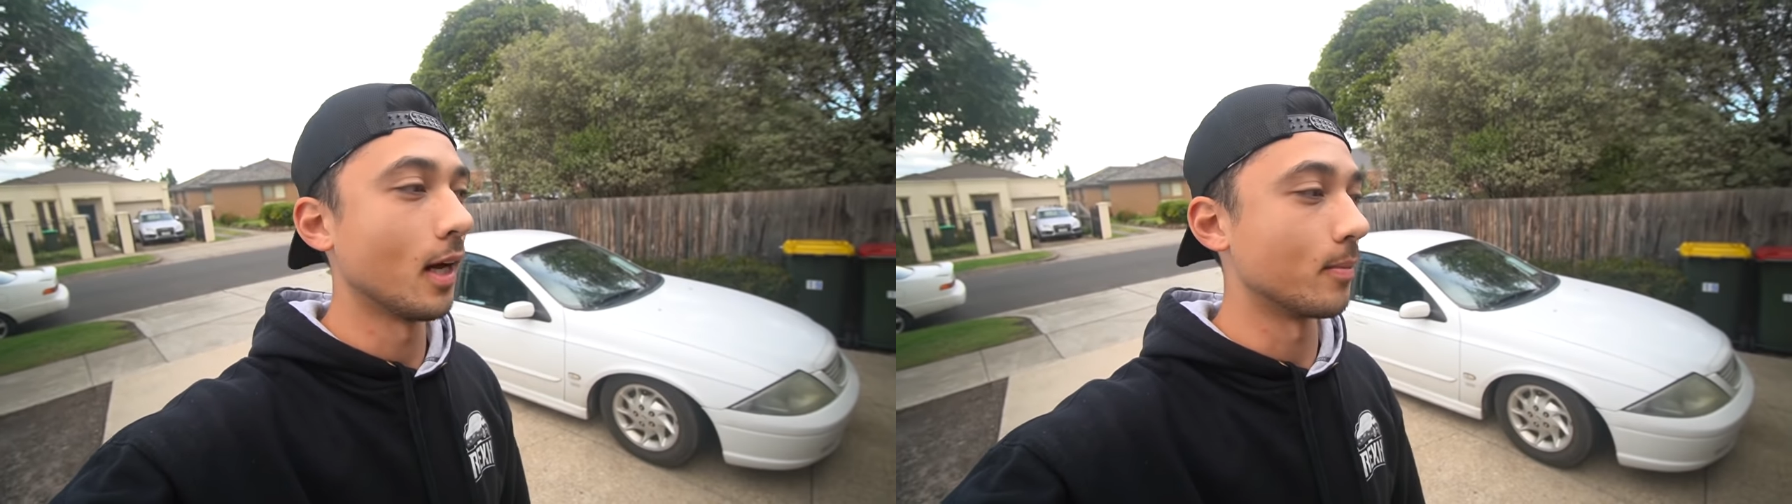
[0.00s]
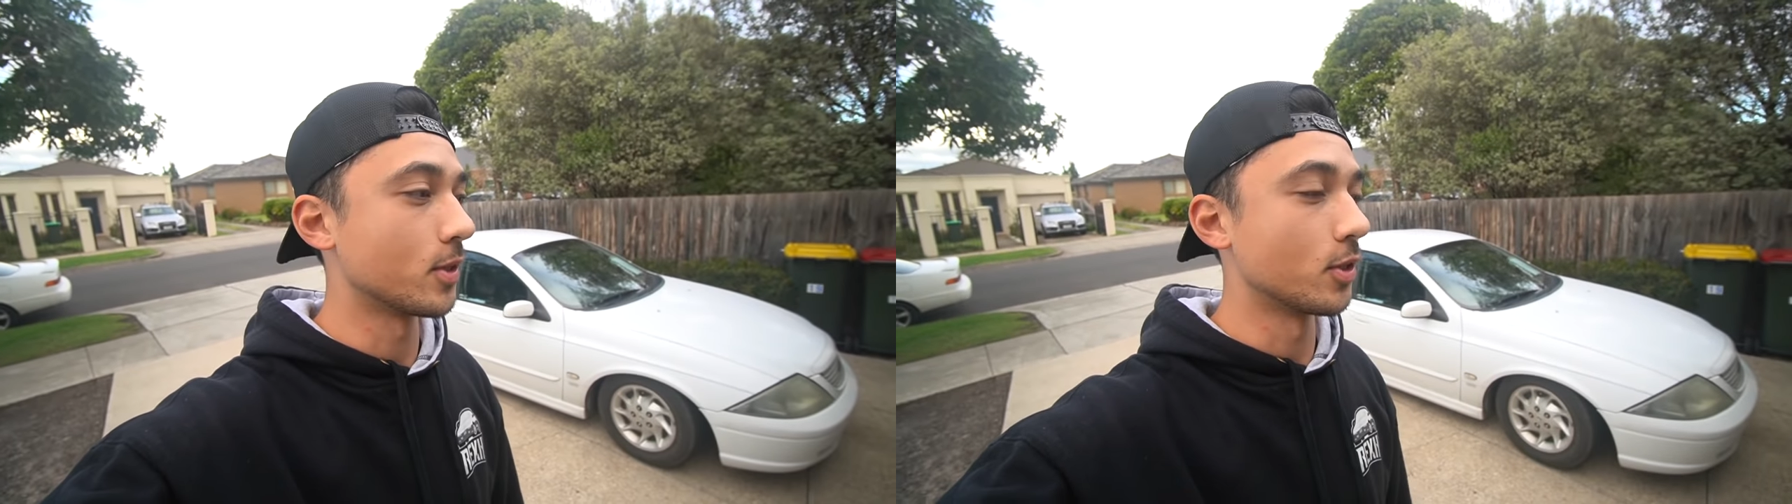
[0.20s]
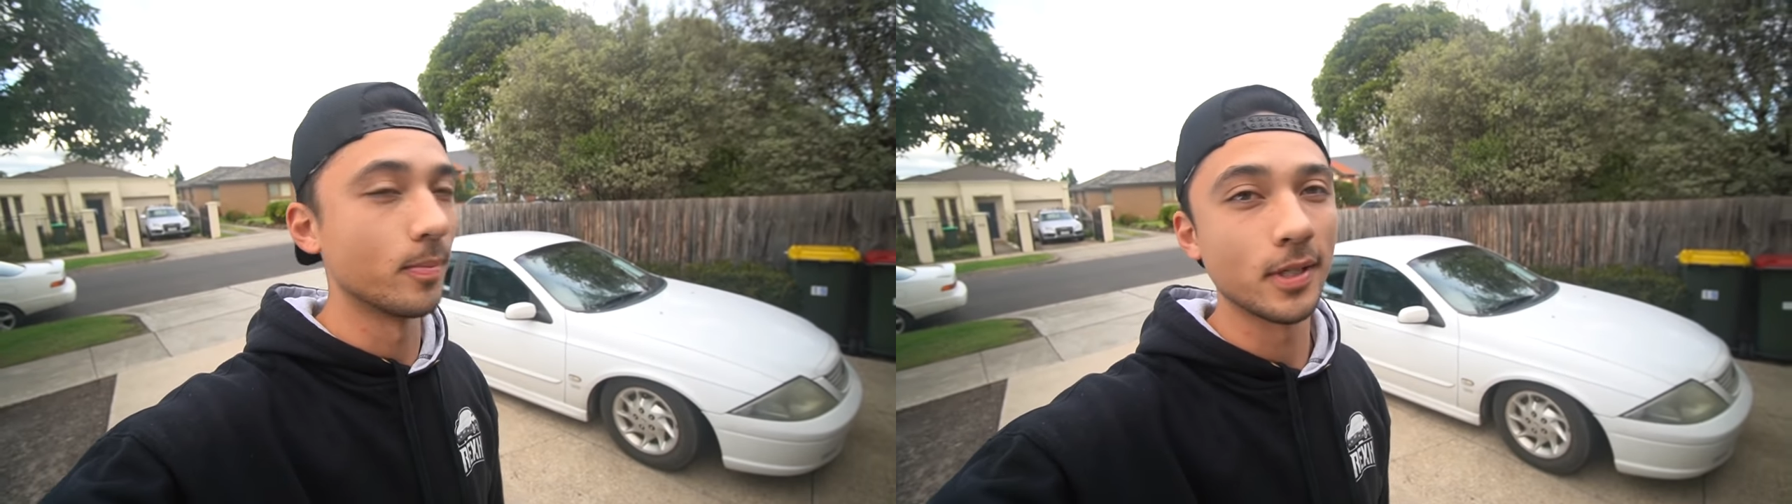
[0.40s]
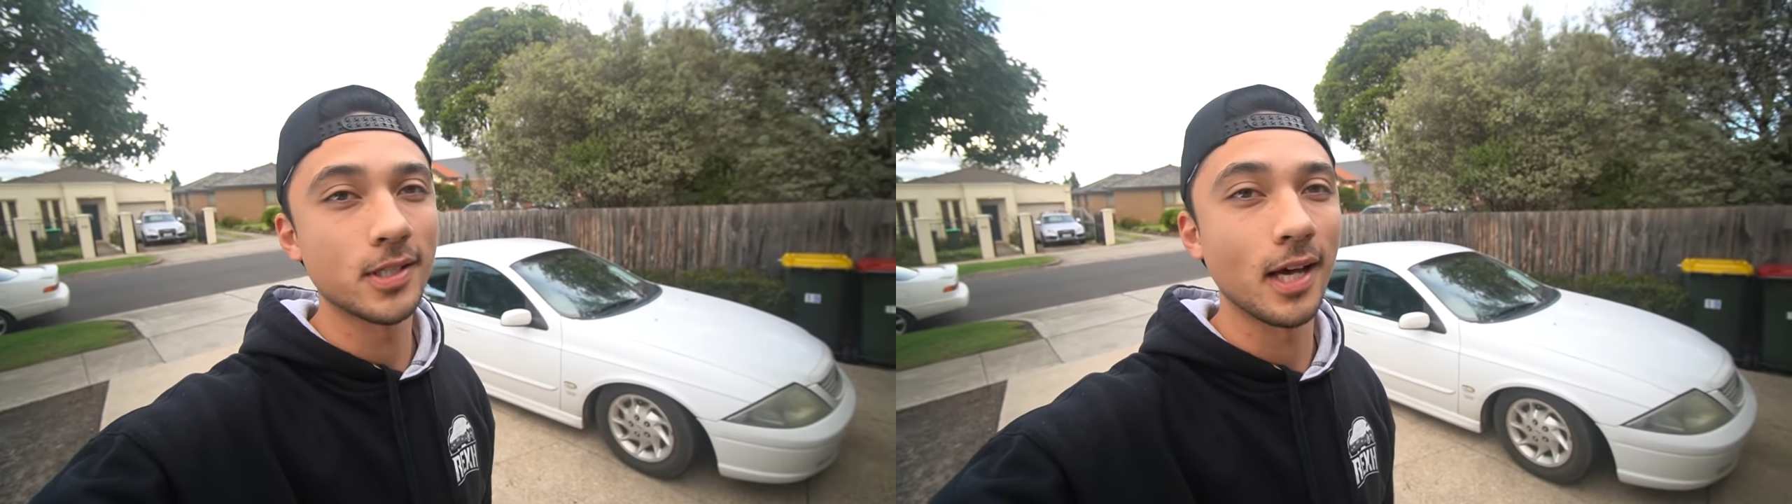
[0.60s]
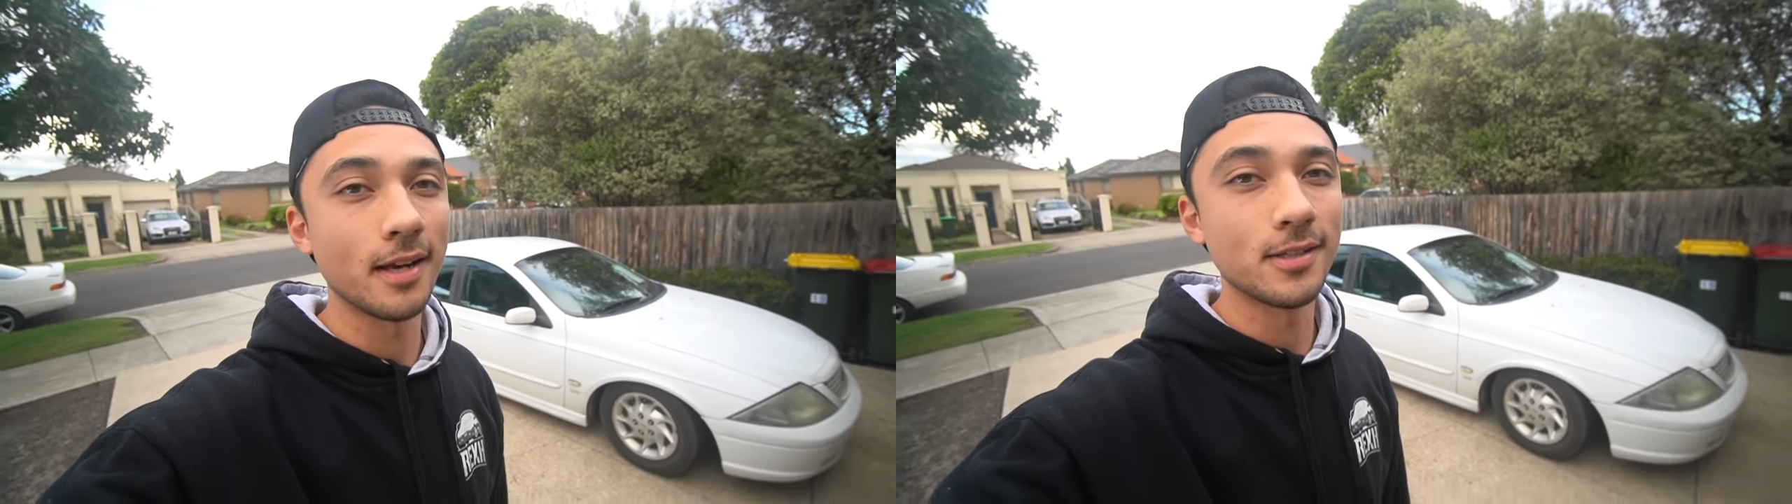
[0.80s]
I'm super
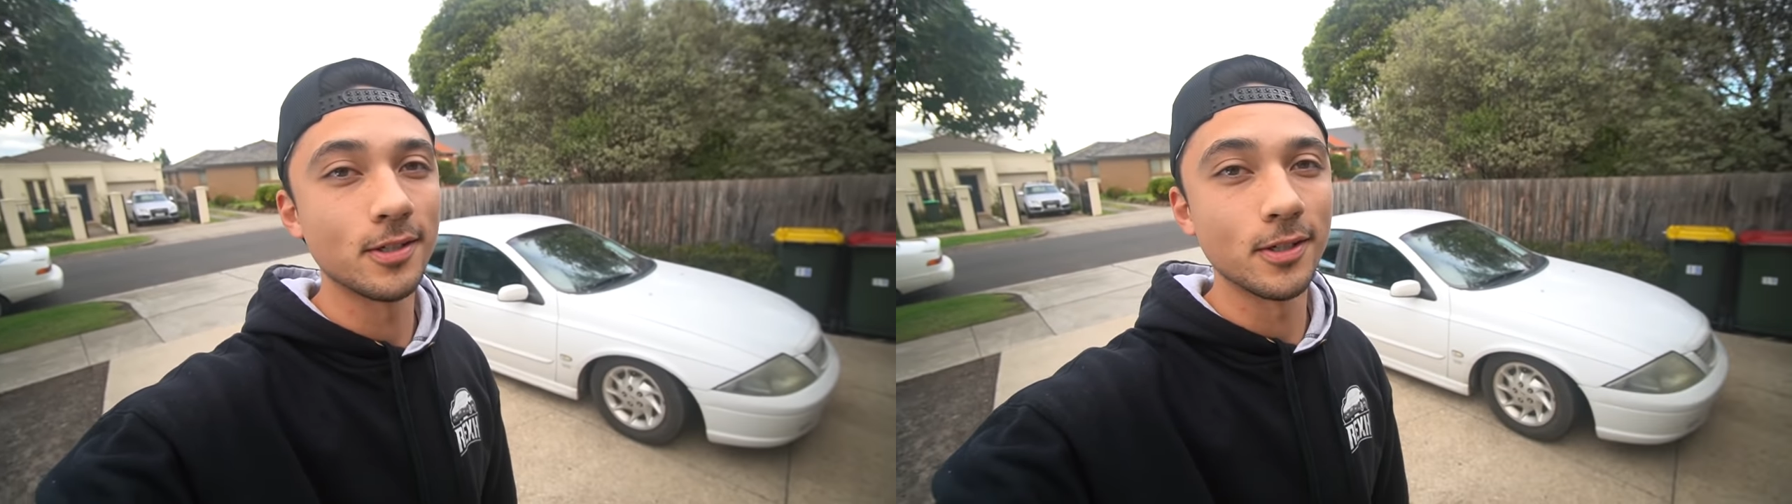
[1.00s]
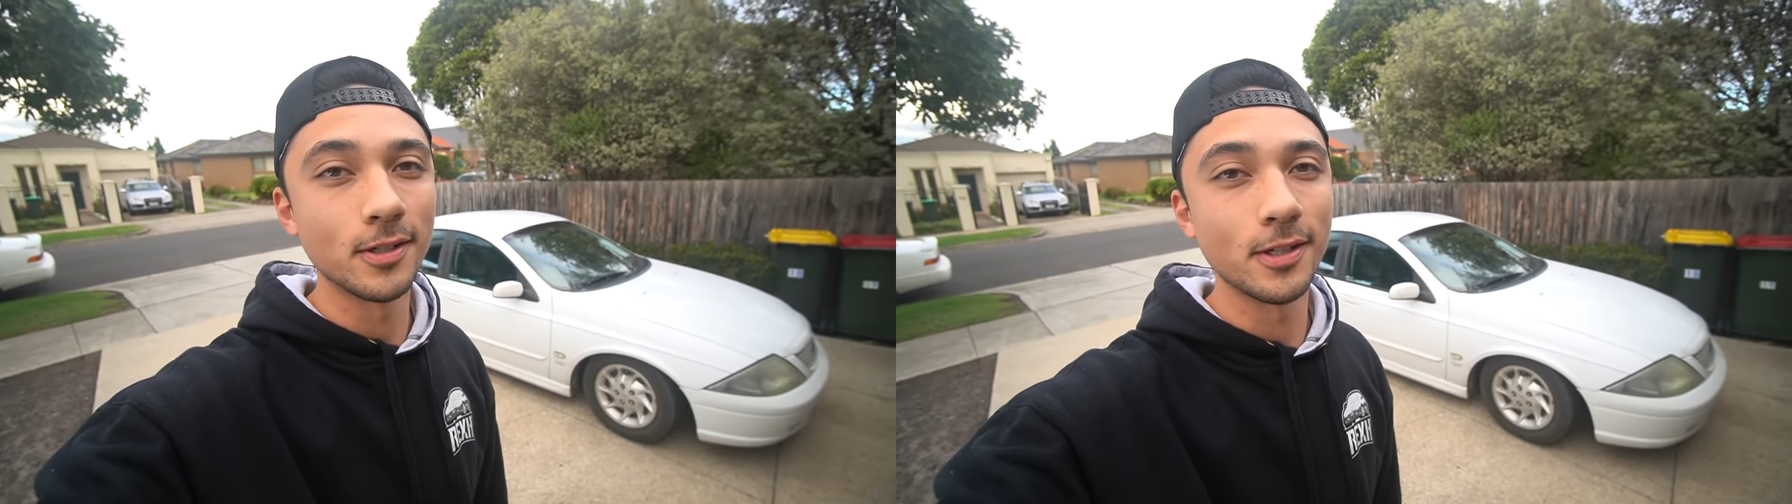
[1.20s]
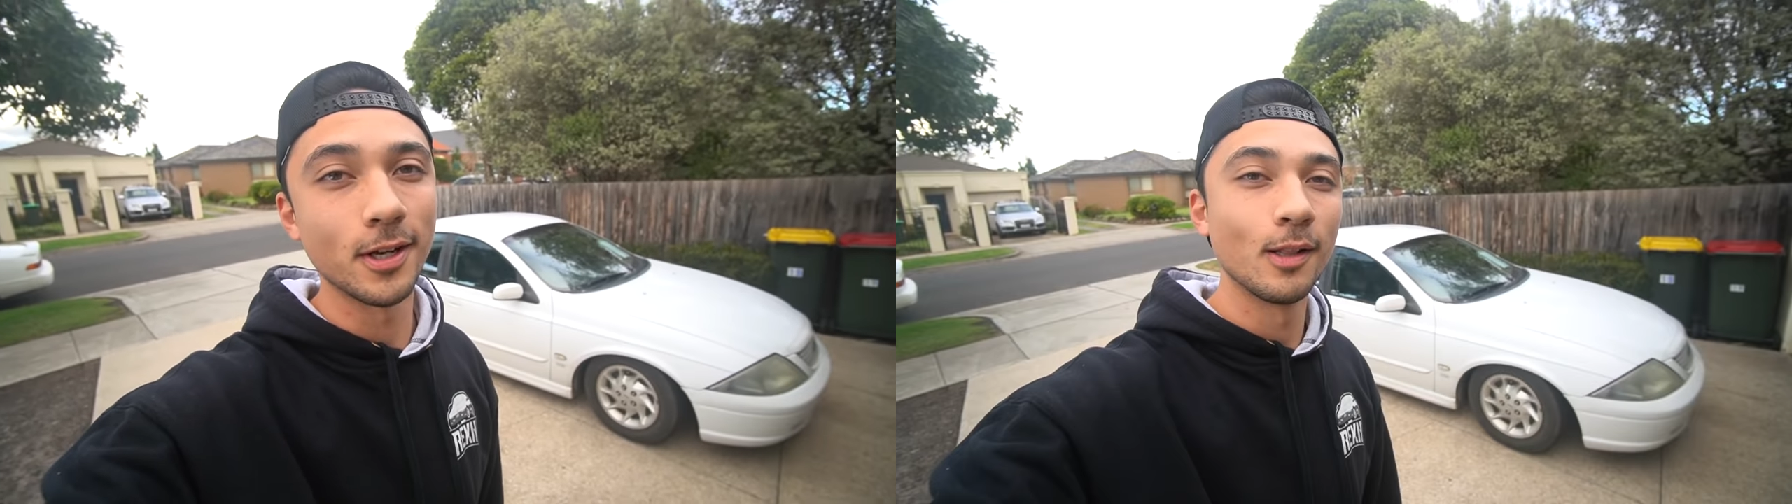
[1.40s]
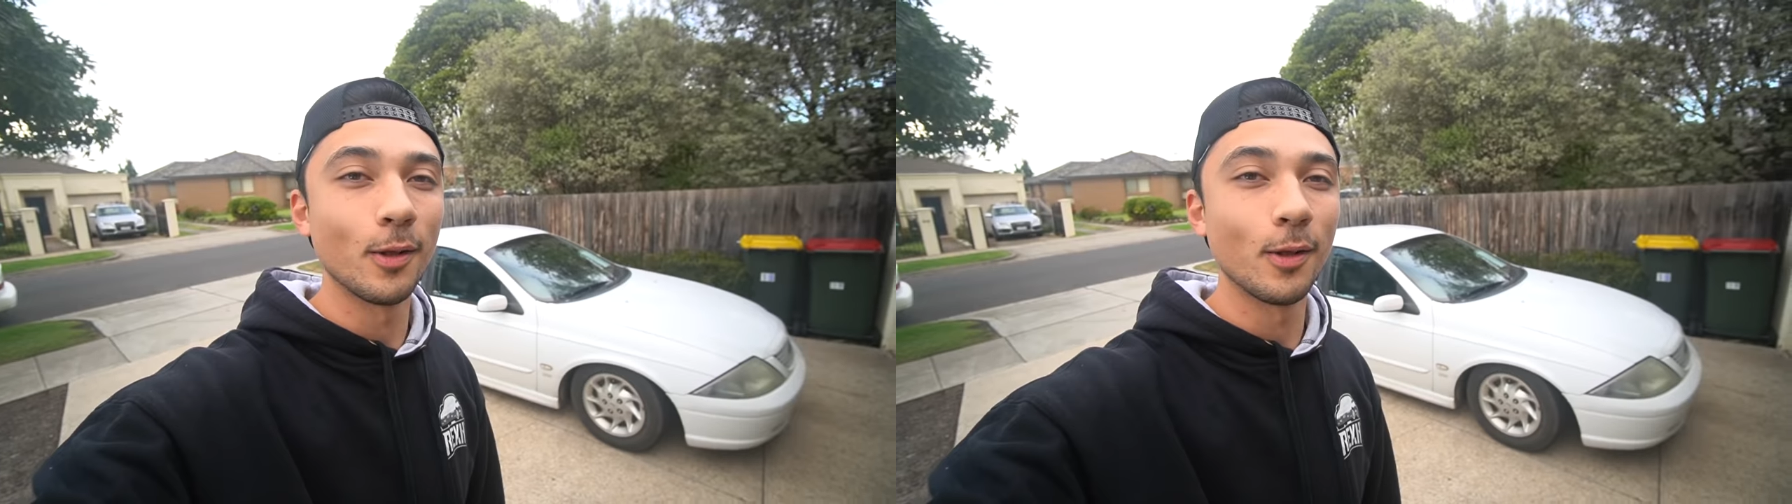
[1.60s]
excited to, you know,